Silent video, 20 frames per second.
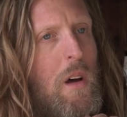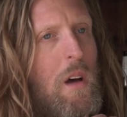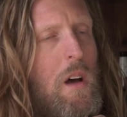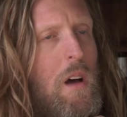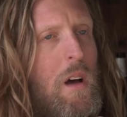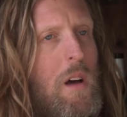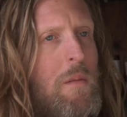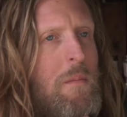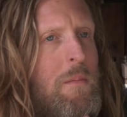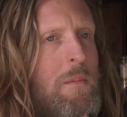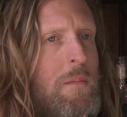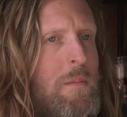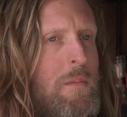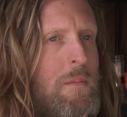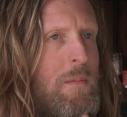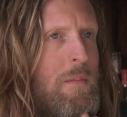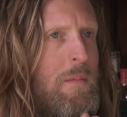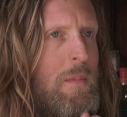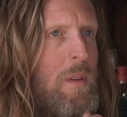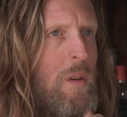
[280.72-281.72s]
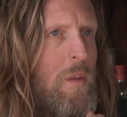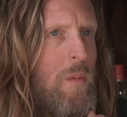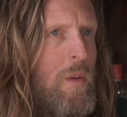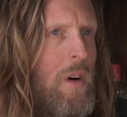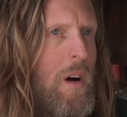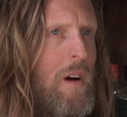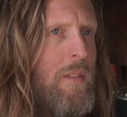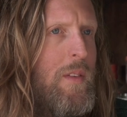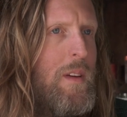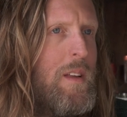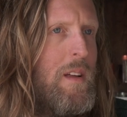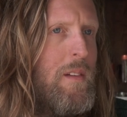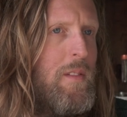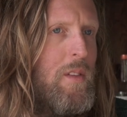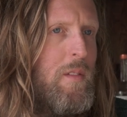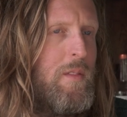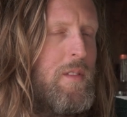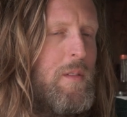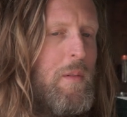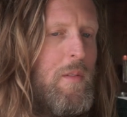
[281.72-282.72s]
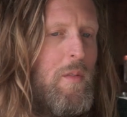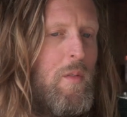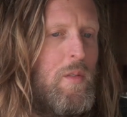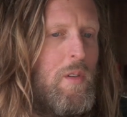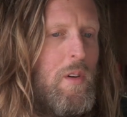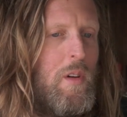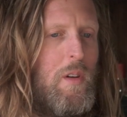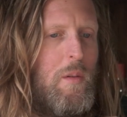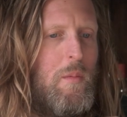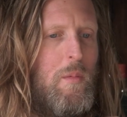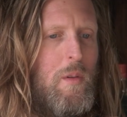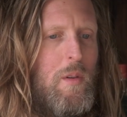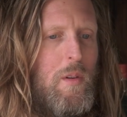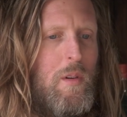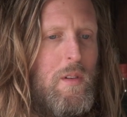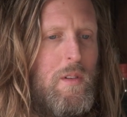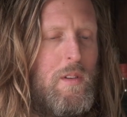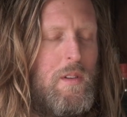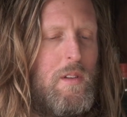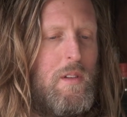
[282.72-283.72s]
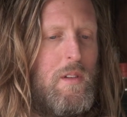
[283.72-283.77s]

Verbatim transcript: Um, well, I think obviously we've all got a lot more